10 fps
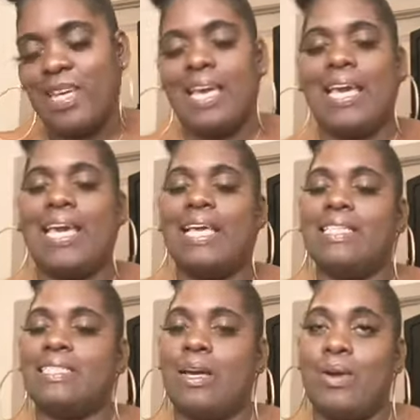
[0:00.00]
And
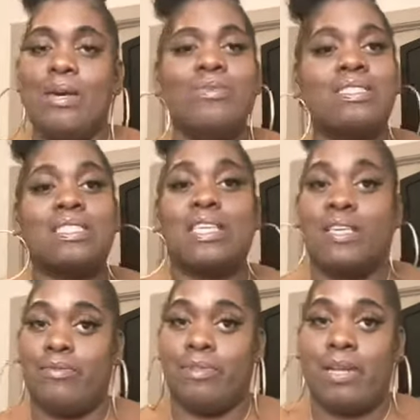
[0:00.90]
so it was
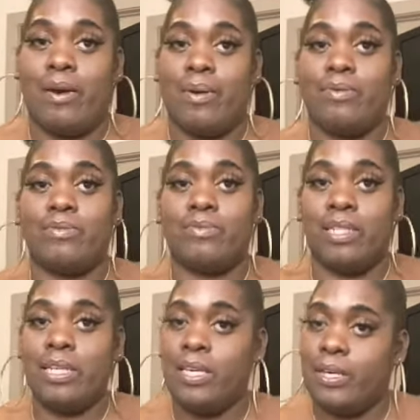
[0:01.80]
cute though. It was
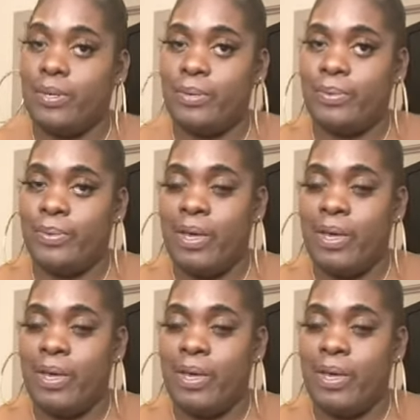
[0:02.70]
really cute.